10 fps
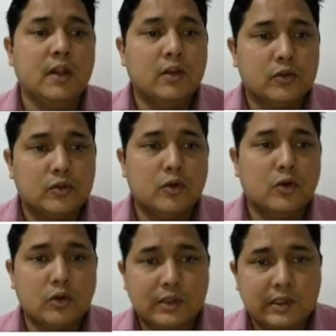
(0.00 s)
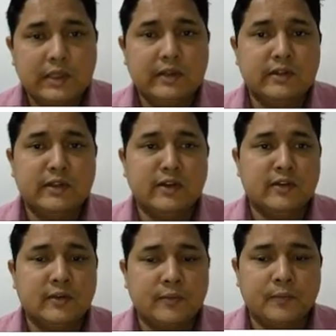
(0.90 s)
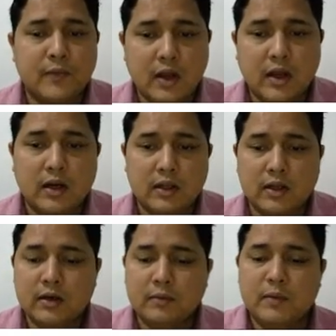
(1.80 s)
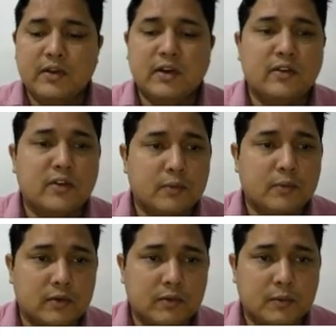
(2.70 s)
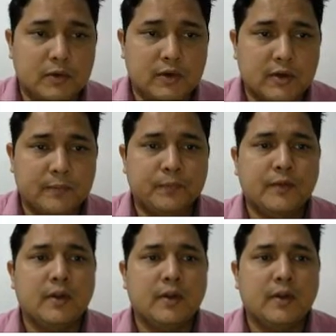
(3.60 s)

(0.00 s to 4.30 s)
So these things are the basic examples of the project.